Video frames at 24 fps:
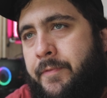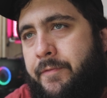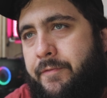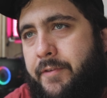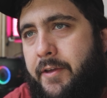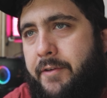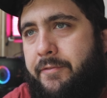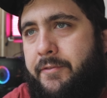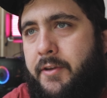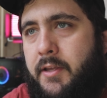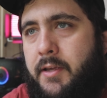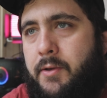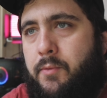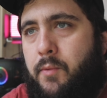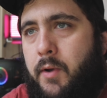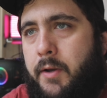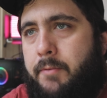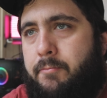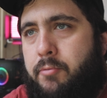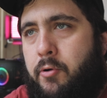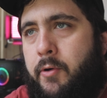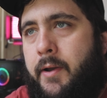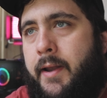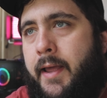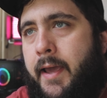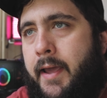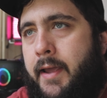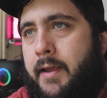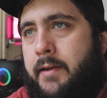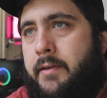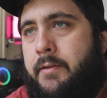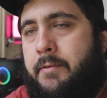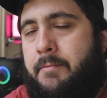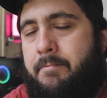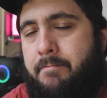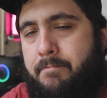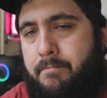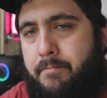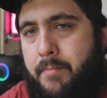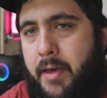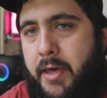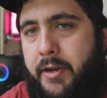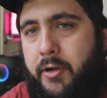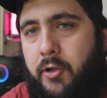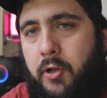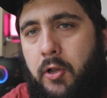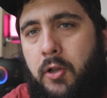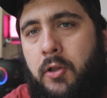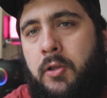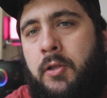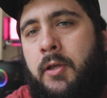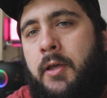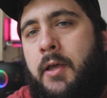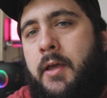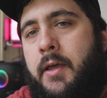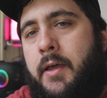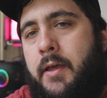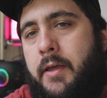50 1.8 metal,